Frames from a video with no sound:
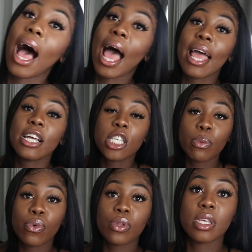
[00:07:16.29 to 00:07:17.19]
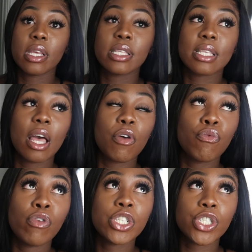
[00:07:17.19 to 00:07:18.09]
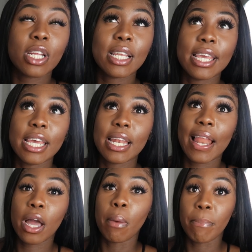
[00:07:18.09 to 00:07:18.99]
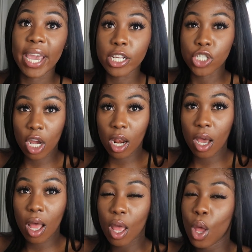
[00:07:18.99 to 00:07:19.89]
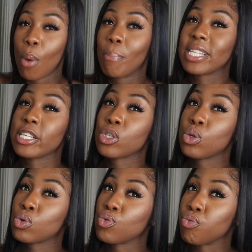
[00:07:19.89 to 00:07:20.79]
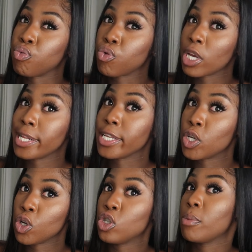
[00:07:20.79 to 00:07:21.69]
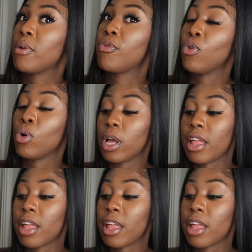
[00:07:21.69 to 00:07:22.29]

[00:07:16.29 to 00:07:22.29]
I actually bought these originally in like a beige colour, but they just looked really huge on my foot.